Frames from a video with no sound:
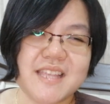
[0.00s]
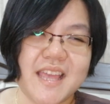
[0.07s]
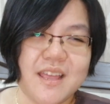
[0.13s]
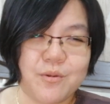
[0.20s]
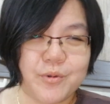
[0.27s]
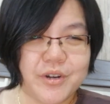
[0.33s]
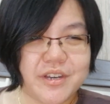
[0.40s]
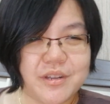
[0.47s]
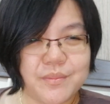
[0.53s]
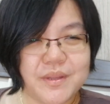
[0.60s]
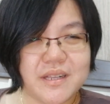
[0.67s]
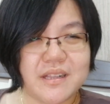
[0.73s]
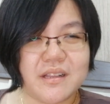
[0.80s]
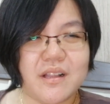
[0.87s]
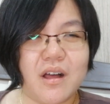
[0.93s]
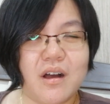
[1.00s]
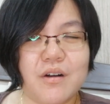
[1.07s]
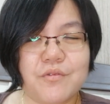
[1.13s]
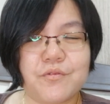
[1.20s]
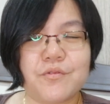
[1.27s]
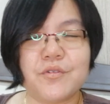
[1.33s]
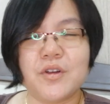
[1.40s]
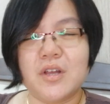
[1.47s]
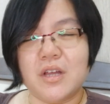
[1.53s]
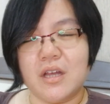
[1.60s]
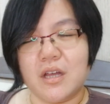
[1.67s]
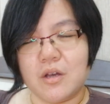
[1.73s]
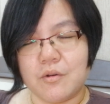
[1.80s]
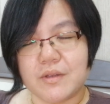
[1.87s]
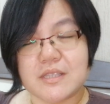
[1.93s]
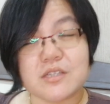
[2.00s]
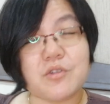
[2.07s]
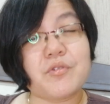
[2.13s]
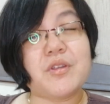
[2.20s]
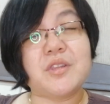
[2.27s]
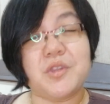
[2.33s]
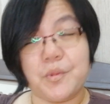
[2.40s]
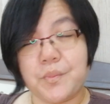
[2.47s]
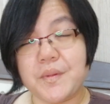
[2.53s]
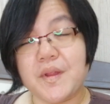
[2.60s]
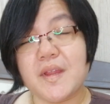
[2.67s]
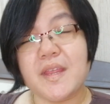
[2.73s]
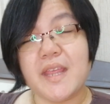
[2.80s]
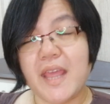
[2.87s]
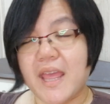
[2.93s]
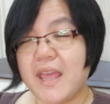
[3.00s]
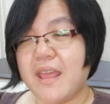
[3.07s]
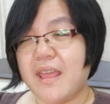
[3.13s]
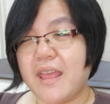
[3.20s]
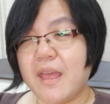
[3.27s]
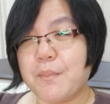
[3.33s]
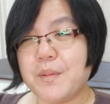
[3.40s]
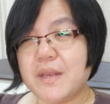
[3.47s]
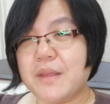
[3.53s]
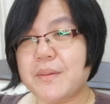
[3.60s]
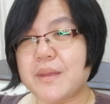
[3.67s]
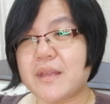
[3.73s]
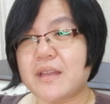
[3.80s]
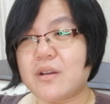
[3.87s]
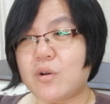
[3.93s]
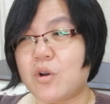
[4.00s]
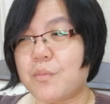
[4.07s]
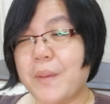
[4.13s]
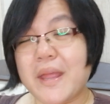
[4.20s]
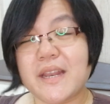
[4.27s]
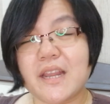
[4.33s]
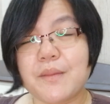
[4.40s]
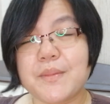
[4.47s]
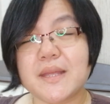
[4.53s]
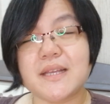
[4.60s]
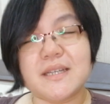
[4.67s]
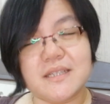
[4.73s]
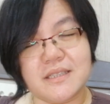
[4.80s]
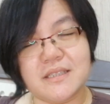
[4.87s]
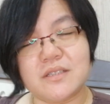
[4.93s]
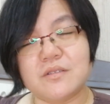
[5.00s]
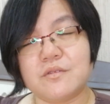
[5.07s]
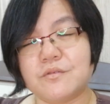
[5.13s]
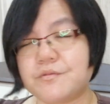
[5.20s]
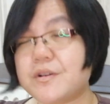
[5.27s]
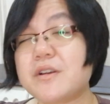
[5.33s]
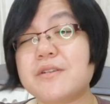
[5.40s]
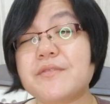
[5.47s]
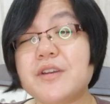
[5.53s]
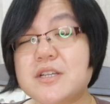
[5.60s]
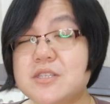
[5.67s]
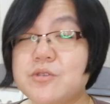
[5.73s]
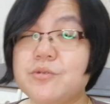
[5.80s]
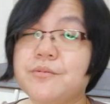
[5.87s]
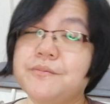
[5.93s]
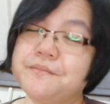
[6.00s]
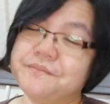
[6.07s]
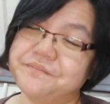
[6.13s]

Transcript: And we're in the middle of what's going to be an epidemic or pandemic very, very soon.